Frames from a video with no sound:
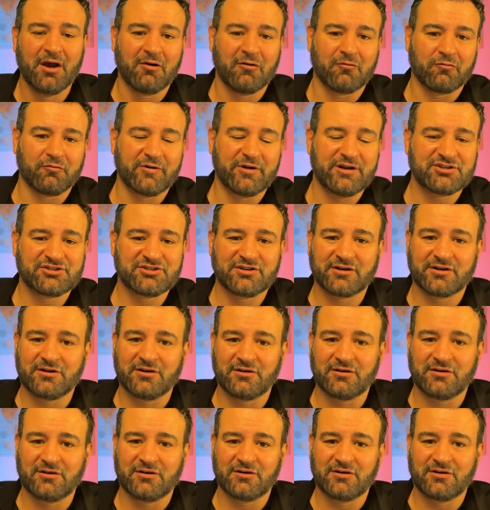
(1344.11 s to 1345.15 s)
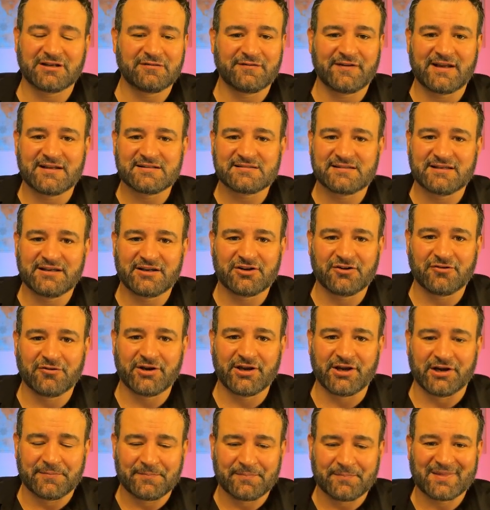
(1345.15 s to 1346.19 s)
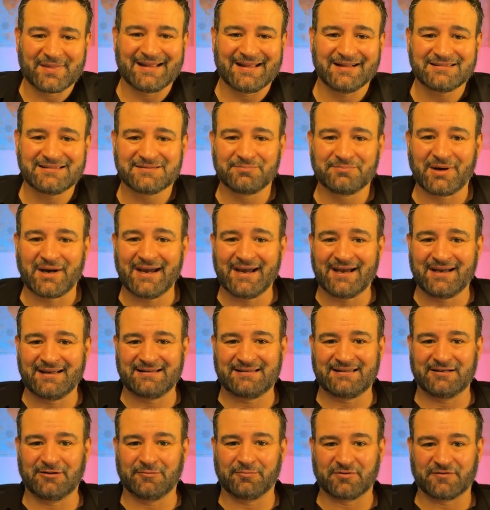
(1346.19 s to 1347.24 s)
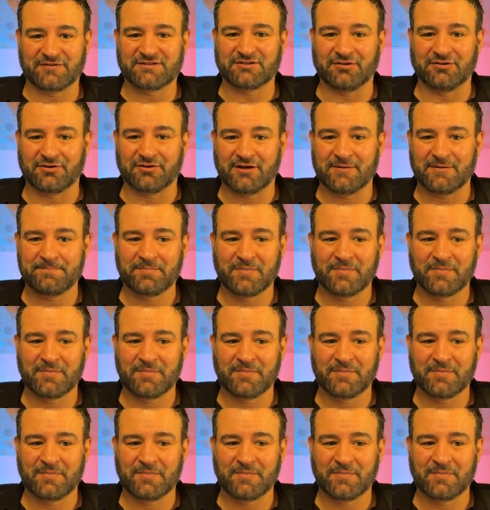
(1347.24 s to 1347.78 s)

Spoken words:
reach their goals and advance their career. That's my ideal persona.